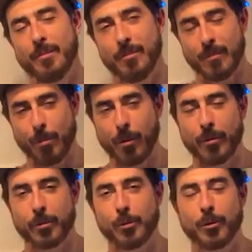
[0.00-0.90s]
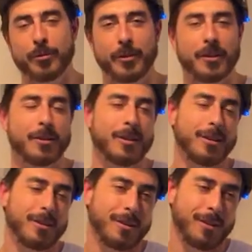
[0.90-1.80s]
my brother's girlfriend
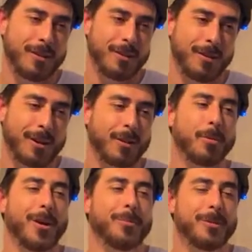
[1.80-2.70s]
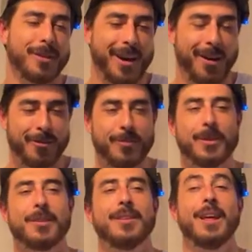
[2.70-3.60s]
kind of prompted out of me
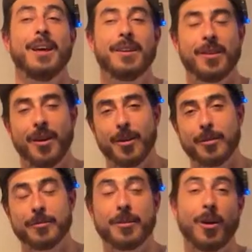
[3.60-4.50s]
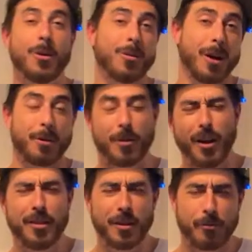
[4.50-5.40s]
of, oh, I
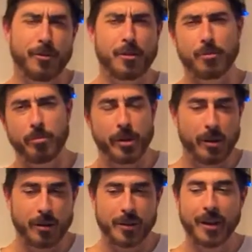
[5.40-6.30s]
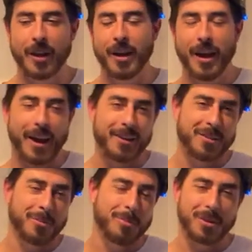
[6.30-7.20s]
think fifth would be good, ended
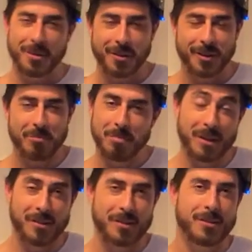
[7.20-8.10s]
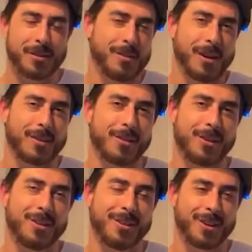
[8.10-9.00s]
up being like basically exactly
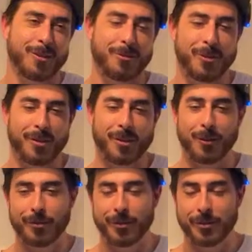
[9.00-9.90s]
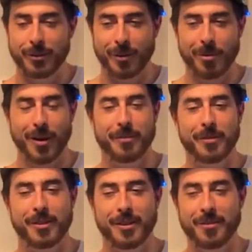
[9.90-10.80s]
like a self-fulfilling
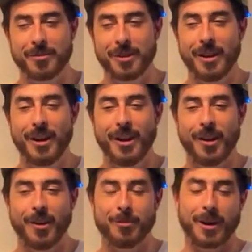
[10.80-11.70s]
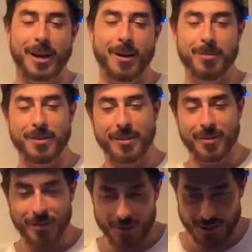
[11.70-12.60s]
prophecy of what happened. So